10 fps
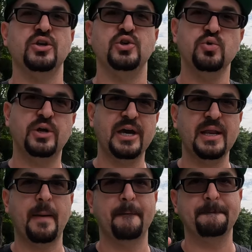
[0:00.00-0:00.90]
You
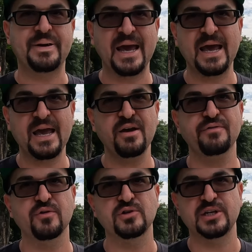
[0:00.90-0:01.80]
can pay
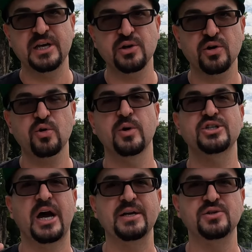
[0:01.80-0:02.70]
for Tinder,
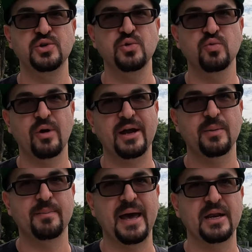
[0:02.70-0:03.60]
which I do
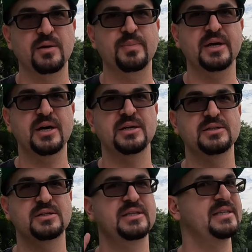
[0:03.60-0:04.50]
recommend,
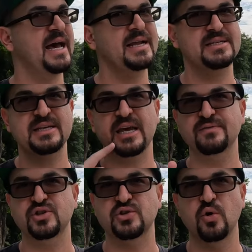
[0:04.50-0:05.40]
because that
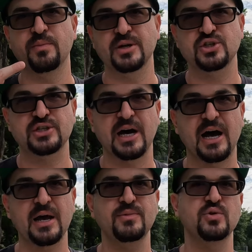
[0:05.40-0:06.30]
saves so much
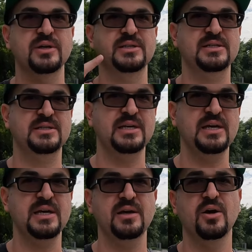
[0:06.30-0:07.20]
time. You can
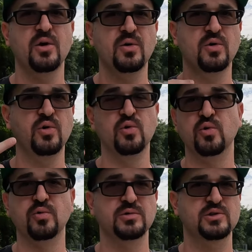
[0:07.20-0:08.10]
see
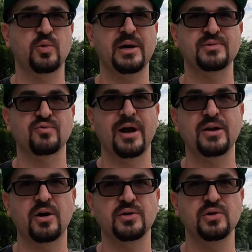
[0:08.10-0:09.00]
who swipes right
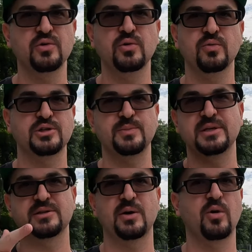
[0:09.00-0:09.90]
on you, which
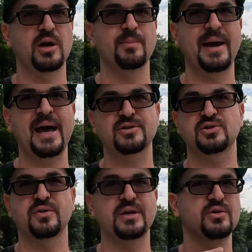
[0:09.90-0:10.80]
means they want to match,
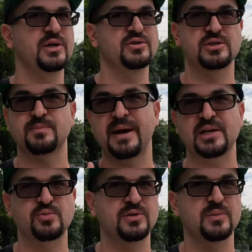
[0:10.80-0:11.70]
so then you can just
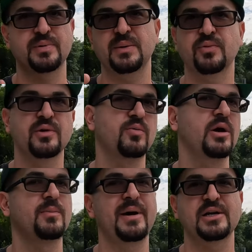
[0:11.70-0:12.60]
match with the people that
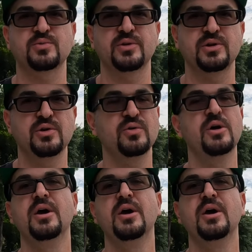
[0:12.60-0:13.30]
want to match with you.